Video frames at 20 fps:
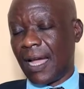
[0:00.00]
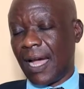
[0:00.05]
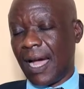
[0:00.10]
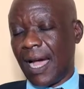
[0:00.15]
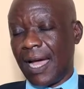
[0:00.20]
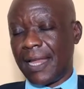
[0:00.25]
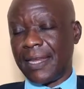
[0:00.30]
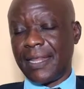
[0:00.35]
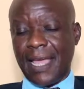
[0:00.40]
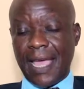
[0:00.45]

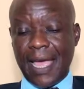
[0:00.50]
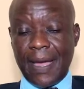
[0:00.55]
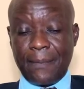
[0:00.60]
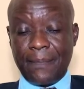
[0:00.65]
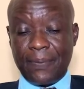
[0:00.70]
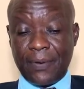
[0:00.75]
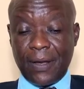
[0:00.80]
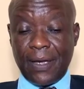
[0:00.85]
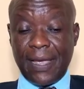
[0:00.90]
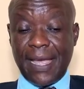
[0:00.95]
And
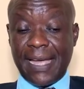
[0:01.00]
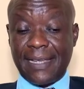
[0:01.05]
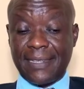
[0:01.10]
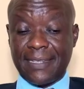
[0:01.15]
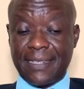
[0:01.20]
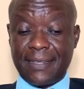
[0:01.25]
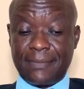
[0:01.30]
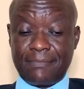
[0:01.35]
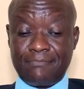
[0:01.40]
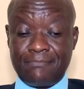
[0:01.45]

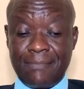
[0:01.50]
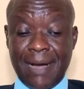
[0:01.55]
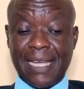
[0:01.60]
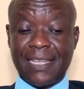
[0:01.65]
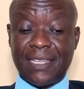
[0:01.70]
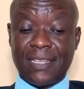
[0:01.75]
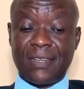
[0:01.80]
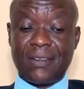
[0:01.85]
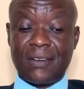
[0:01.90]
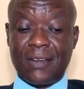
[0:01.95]
employers
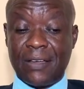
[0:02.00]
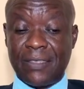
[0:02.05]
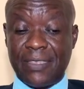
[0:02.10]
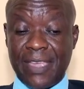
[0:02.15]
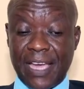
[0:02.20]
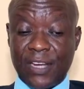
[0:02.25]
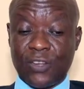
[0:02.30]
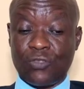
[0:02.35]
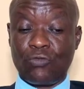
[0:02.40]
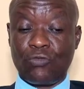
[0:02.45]
must know
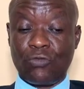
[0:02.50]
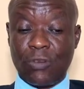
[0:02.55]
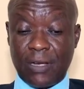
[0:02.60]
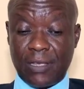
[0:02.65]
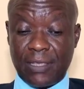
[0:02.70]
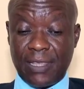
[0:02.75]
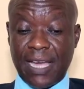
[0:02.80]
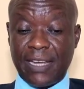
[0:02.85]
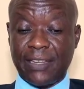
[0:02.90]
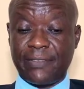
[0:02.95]

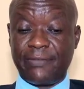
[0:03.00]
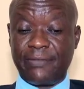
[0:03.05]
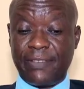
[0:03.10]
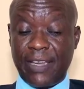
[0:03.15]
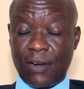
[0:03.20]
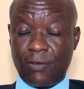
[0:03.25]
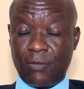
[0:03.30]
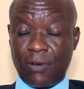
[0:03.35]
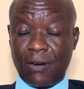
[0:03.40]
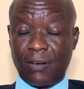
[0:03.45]
that
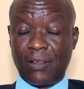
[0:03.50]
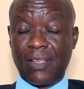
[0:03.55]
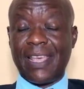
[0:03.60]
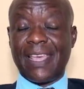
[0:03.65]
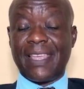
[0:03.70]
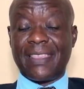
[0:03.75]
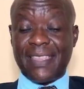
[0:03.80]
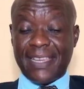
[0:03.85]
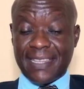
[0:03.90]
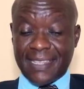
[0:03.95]
very well.
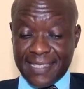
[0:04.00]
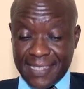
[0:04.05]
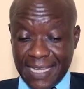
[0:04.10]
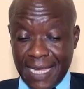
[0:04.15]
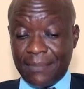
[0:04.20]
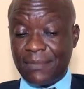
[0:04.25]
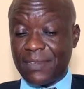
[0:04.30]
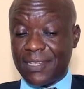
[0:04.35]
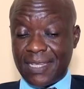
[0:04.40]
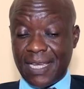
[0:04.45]
The
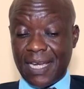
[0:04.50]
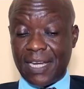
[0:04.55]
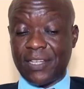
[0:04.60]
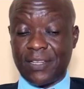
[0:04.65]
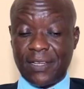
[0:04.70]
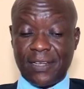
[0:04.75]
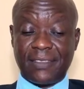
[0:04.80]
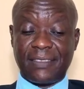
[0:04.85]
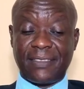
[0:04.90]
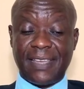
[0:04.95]
same
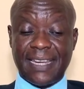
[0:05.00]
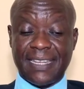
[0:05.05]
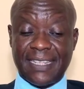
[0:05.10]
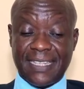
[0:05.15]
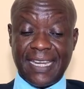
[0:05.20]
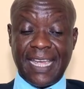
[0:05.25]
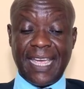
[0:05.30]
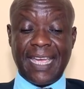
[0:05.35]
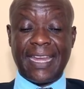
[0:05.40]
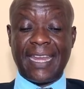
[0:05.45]
Section
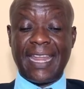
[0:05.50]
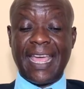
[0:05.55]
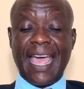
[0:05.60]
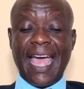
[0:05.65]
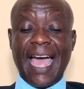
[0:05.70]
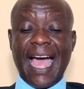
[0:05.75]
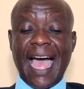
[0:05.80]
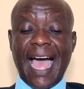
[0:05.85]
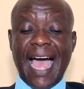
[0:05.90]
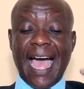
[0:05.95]
13
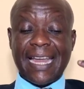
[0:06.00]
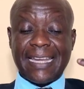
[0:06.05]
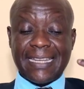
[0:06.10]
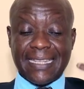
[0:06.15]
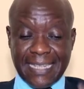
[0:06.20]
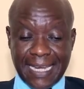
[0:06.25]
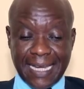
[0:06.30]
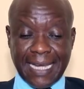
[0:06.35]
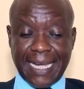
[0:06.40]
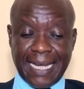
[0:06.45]

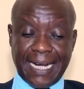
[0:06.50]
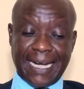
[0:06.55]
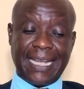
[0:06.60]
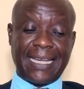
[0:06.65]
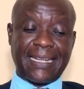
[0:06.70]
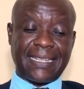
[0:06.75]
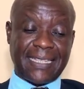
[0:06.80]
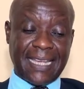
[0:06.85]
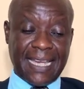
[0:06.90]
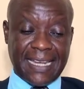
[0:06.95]

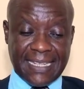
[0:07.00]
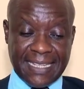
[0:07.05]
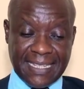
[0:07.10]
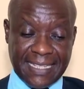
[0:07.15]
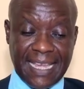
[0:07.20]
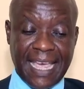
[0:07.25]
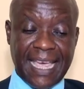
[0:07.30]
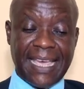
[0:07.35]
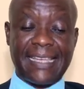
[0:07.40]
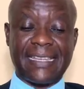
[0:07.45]
articulates and
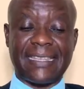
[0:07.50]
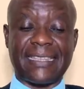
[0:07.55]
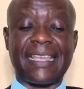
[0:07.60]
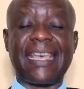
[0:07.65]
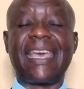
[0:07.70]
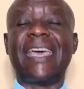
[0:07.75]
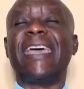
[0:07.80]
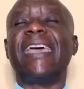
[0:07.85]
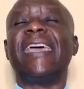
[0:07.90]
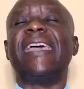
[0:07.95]
says
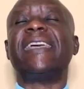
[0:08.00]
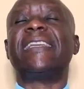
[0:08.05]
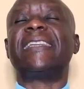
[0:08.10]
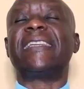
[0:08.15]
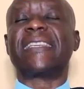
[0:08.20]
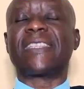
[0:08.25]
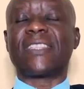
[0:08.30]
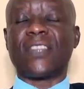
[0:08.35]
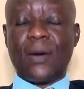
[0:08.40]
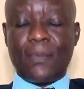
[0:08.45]
it
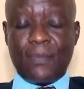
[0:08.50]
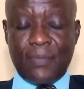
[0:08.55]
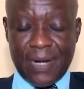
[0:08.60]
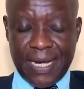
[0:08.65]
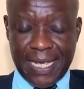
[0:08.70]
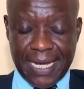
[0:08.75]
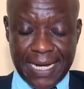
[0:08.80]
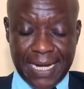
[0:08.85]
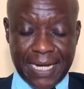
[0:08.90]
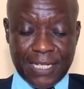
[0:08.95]
is
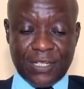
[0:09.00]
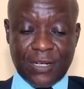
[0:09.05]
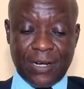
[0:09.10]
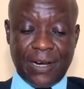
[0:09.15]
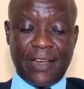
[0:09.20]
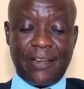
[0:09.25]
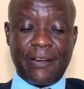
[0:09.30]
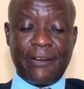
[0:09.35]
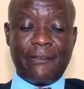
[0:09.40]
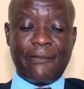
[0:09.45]

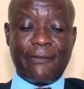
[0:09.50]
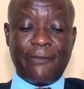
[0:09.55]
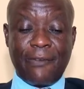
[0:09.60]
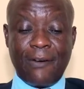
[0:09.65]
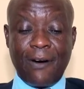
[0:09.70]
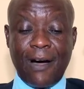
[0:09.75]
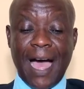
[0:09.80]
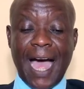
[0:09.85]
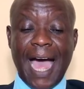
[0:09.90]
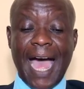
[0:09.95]
obligatory
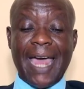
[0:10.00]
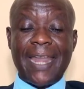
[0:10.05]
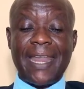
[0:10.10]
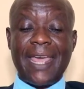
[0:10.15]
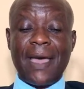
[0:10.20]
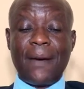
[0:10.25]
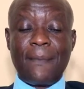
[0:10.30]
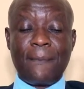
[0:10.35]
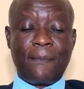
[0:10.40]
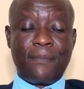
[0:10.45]
for an
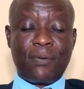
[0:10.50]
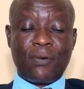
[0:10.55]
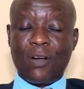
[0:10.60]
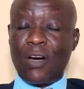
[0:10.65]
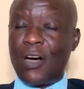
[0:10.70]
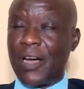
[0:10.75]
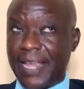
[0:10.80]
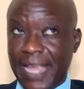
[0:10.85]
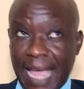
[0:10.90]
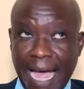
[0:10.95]

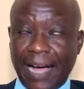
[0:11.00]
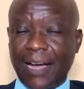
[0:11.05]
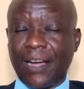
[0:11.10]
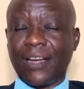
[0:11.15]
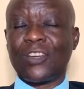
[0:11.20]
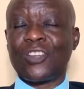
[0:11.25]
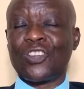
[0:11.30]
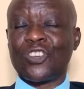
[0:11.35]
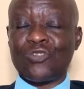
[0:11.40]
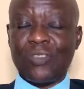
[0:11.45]
employer
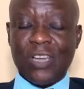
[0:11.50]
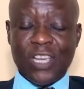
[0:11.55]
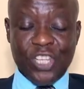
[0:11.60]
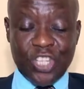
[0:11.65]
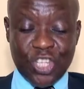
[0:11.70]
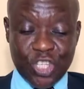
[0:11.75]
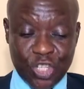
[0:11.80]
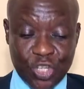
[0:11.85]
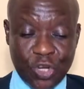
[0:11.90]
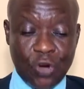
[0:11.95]
to
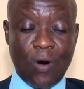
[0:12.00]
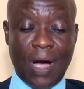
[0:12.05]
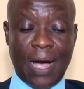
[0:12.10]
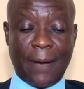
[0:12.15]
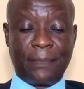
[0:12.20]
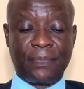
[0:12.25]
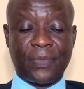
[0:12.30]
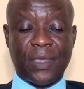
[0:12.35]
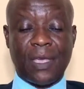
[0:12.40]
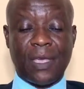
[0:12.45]

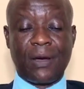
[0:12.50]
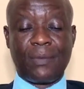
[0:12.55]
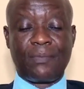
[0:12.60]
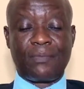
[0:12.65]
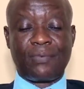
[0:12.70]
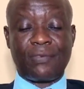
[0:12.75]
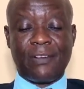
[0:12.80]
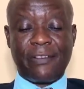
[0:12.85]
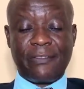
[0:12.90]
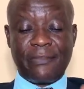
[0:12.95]
ensure
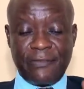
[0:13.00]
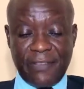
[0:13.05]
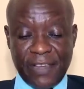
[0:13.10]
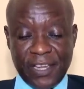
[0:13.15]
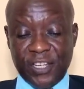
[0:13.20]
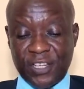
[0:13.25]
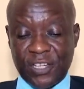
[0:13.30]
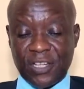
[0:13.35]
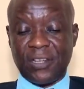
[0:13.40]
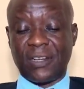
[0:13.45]

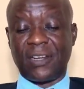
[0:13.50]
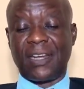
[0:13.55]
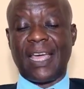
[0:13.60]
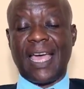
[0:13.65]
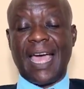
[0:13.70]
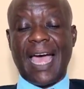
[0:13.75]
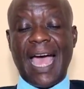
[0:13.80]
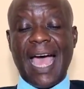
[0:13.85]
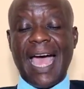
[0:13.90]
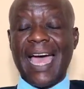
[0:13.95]
provision
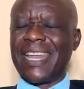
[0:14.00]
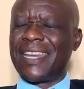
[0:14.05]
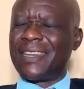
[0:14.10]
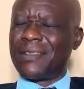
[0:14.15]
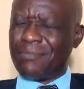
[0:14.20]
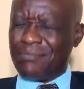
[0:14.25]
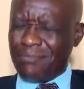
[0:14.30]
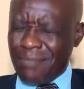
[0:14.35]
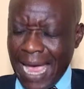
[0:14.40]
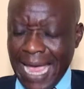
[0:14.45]

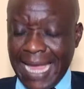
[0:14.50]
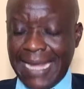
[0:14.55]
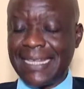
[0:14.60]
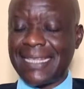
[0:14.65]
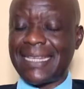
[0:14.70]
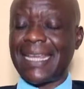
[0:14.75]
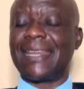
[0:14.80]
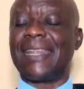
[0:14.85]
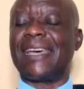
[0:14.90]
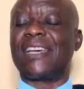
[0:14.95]
and
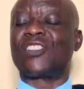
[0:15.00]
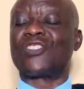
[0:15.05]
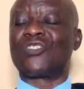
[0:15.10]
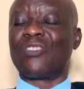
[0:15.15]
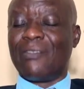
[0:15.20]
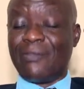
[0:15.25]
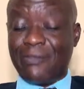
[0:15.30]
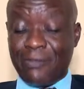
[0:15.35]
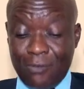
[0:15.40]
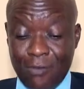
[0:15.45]
maintenance
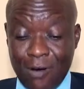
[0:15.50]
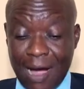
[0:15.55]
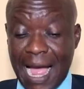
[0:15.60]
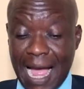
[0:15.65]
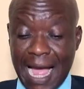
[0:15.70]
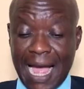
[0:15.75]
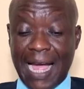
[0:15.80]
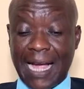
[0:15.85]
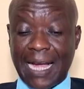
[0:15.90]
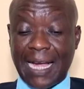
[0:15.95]
of
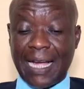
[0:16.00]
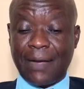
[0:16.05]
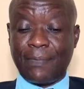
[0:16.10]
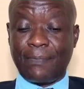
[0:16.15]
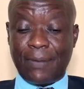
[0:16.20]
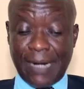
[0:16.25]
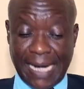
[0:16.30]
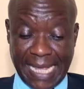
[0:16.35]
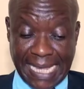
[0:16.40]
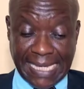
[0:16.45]

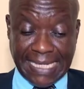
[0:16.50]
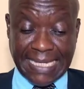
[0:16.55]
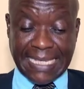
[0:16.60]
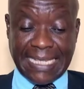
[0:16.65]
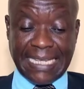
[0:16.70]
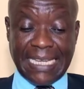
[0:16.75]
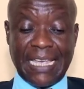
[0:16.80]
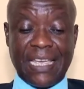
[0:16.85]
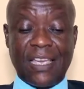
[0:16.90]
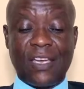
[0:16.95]

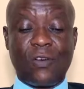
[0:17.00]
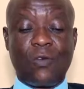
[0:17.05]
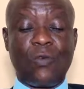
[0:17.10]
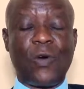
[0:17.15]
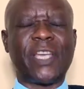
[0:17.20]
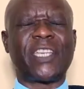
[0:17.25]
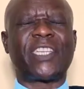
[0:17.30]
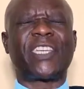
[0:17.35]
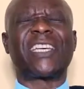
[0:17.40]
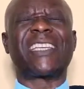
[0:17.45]
workplace
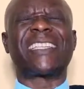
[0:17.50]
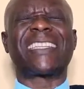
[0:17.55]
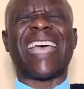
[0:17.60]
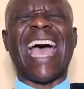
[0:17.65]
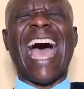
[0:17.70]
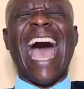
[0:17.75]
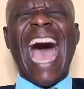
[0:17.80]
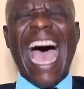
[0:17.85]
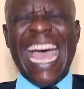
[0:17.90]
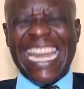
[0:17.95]
which is
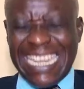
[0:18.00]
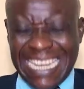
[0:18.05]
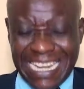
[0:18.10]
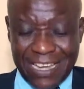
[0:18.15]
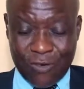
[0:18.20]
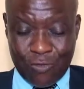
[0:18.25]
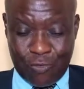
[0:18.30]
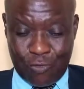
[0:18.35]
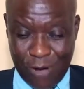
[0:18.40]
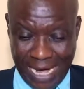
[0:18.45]

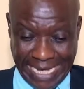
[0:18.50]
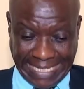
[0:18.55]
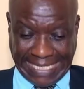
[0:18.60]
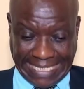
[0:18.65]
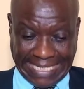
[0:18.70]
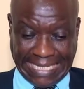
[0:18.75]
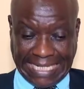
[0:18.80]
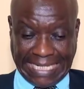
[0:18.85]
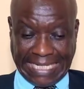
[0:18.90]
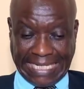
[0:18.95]

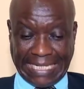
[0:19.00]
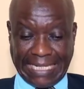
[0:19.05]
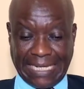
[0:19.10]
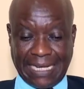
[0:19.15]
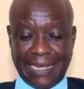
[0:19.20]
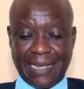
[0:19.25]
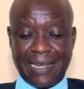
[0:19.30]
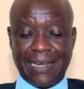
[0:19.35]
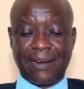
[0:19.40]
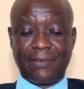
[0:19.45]
adequate
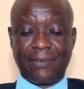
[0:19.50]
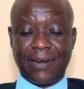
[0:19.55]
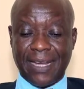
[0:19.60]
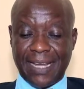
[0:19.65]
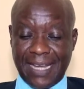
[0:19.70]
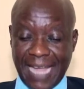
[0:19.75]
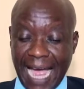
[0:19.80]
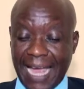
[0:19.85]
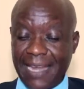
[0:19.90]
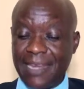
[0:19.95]

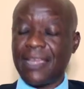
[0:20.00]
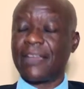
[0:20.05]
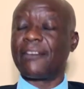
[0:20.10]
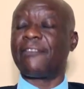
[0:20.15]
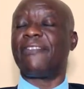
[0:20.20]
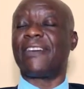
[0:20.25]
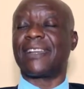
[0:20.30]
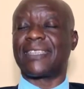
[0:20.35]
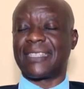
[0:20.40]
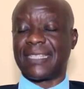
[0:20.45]
regarding
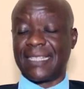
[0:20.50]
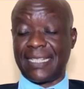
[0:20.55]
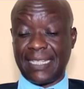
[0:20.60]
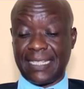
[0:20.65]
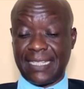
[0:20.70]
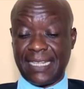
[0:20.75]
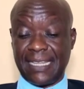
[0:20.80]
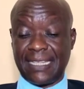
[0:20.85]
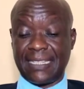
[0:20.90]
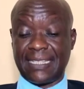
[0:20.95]

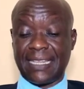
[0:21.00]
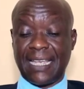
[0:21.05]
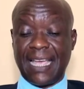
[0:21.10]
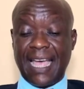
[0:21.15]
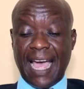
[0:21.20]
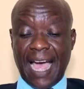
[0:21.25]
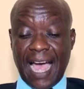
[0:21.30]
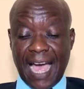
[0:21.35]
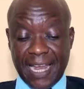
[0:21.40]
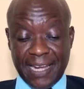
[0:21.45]
facilities
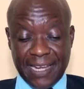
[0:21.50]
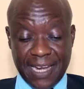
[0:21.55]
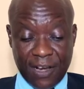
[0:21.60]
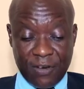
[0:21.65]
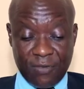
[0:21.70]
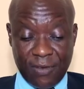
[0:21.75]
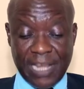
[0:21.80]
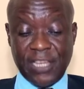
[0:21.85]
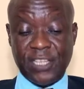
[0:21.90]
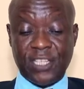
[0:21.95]
and
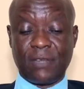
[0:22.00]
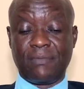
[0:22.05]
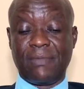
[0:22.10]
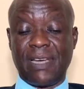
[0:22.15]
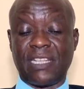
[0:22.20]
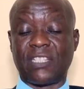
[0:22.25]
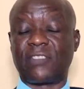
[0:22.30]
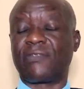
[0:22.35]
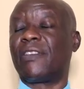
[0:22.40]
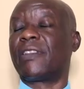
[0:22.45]

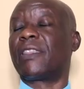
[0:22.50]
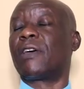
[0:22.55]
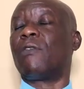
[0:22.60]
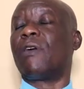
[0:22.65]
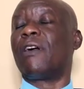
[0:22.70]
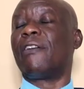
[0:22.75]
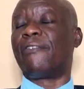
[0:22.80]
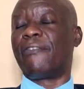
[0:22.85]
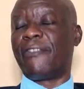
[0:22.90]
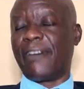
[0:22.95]
arrangements for the
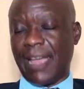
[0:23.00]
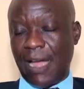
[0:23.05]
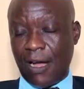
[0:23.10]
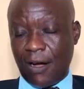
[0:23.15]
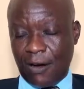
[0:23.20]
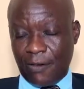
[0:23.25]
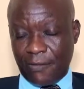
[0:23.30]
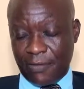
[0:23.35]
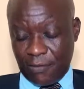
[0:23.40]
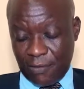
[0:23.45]
welfare
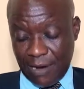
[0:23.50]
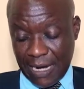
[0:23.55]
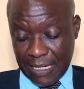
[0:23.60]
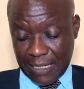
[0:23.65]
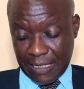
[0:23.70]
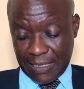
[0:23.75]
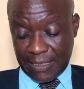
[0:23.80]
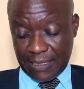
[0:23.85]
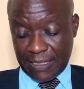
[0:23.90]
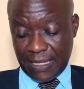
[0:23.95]
of the
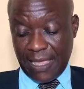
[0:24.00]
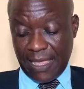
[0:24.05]
workers.